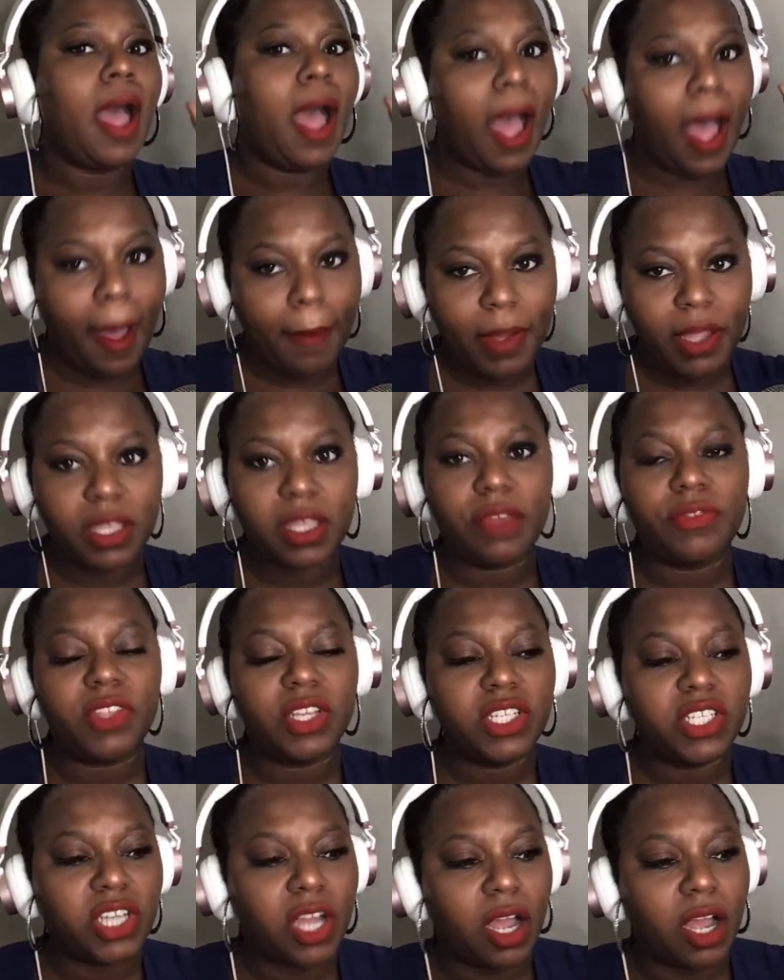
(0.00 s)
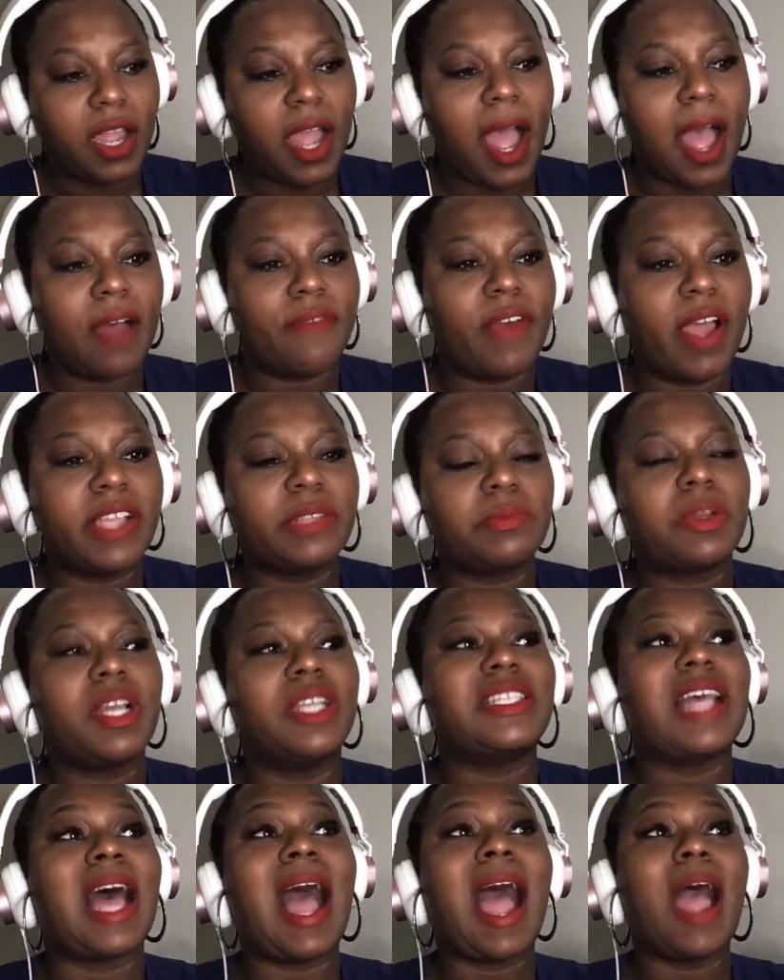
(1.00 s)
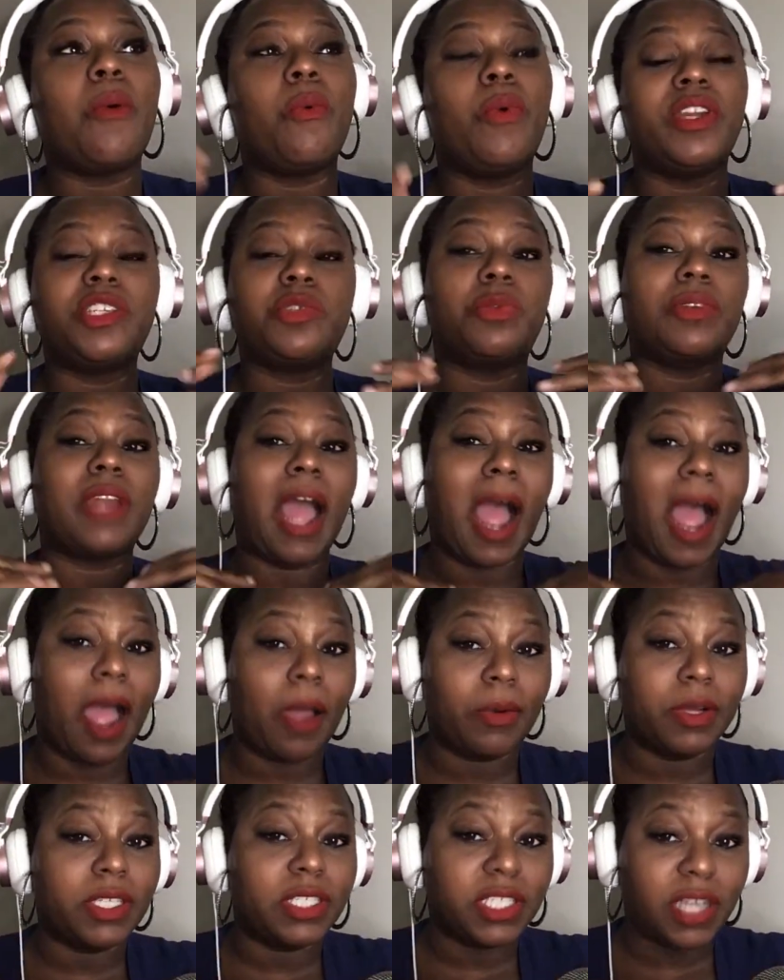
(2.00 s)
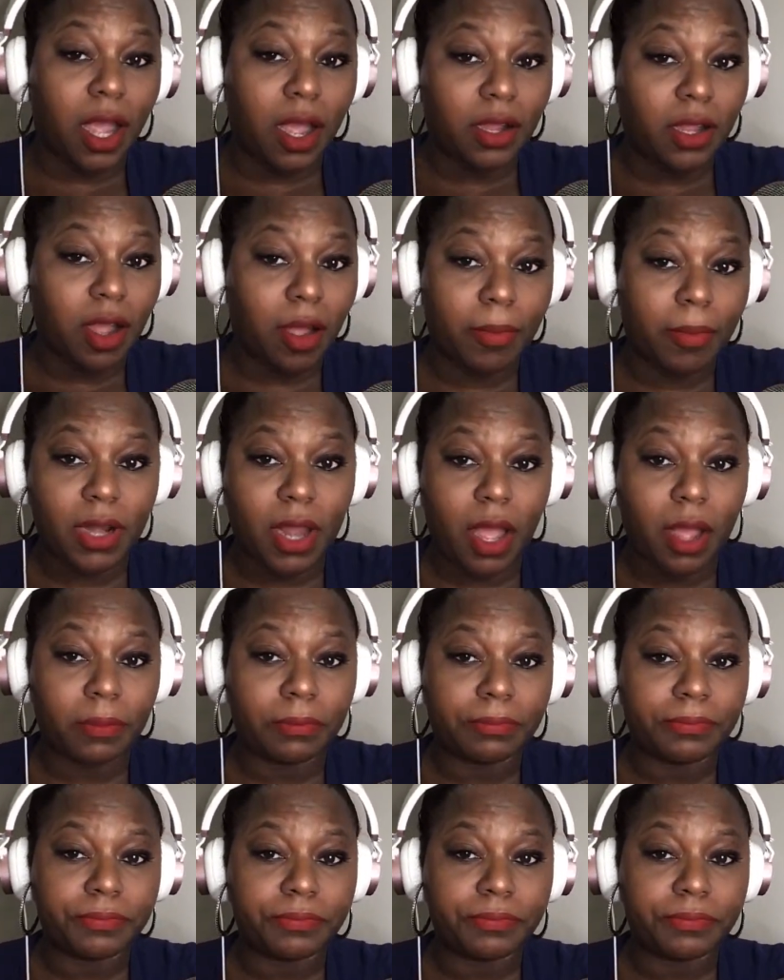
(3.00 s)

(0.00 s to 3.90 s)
I'm going to give this young guy advice, because I wish when I was young coming up,